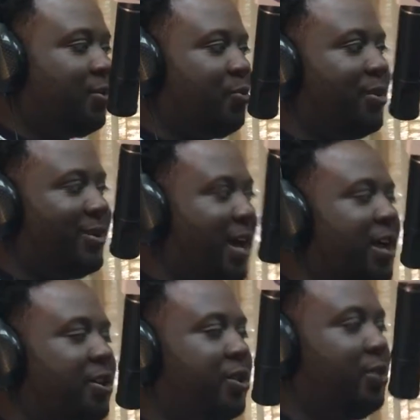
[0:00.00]
We're
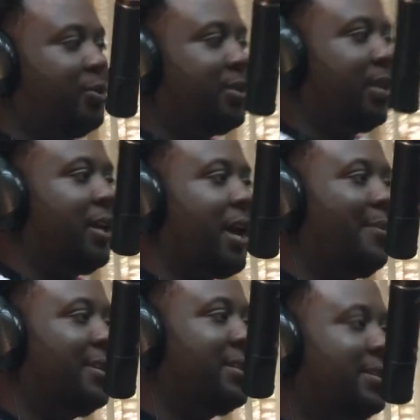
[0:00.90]
not using
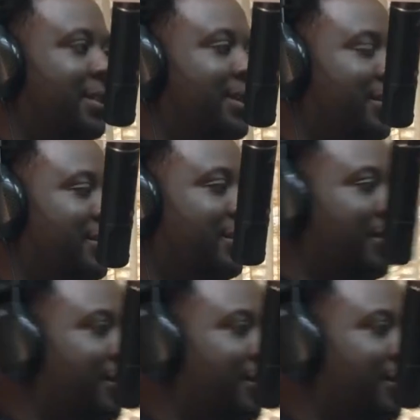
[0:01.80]
common sense."